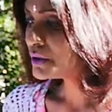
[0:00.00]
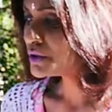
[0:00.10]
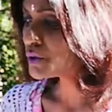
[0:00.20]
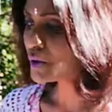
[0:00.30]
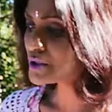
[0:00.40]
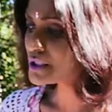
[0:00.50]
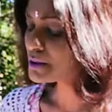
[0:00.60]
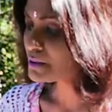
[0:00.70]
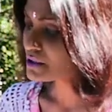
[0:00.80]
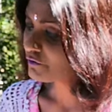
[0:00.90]
towards a
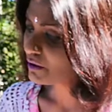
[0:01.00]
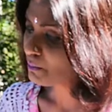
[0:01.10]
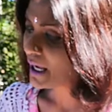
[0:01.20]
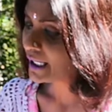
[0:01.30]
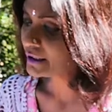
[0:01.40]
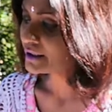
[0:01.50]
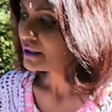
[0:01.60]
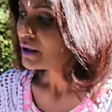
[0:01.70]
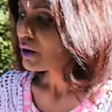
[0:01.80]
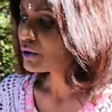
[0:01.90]
specific path,
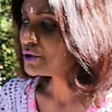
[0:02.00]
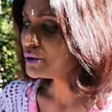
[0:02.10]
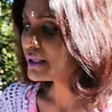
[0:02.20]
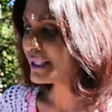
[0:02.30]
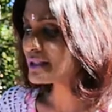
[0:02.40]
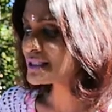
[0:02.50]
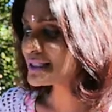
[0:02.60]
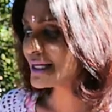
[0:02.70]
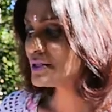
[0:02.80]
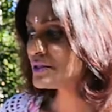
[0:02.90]
or do you get the
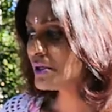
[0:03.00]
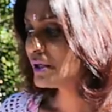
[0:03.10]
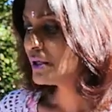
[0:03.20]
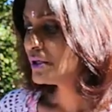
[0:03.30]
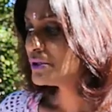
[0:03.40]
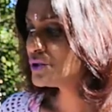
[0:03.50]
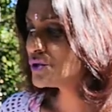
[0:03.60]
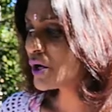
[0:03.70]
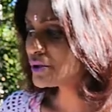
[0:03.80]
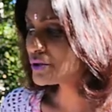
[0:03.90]
sense to
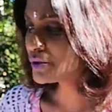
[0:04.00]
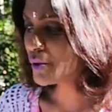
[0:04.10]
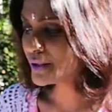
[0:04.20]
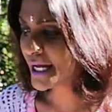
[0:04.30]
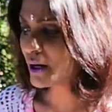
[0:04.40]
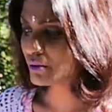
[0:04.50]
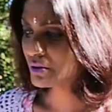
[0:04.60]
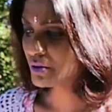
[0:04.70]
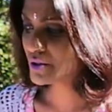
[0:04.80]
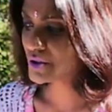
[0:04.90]
not go down
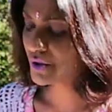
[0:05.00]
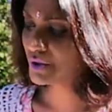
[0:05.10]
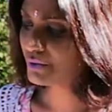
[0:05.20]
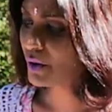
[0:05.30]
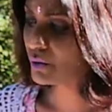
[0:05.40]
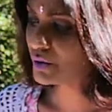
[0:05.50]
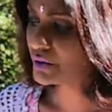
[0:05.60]
a certain road?